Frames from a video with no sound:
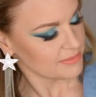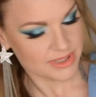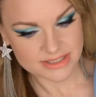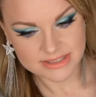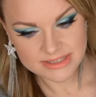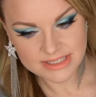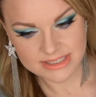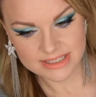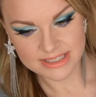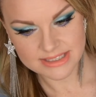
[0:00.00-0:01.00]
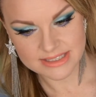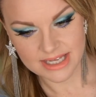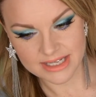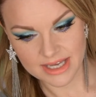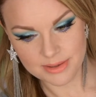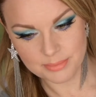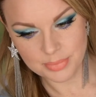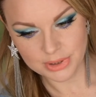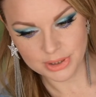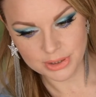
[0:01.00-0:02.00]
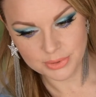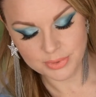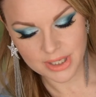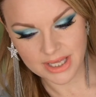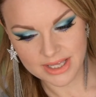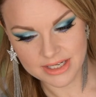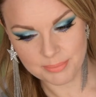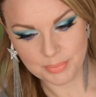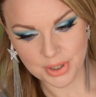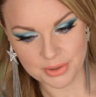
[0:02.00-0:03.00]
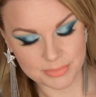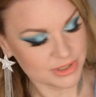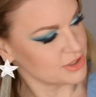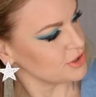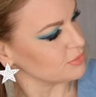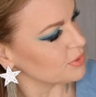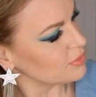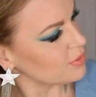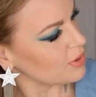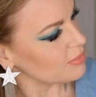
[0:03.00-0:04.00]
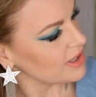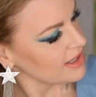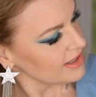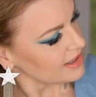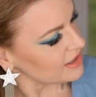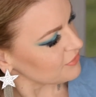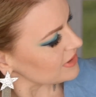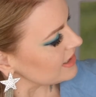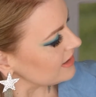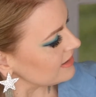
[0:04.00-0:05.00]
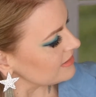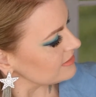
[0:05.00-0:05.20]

because this is like a blue and purple duochrome, and I feel like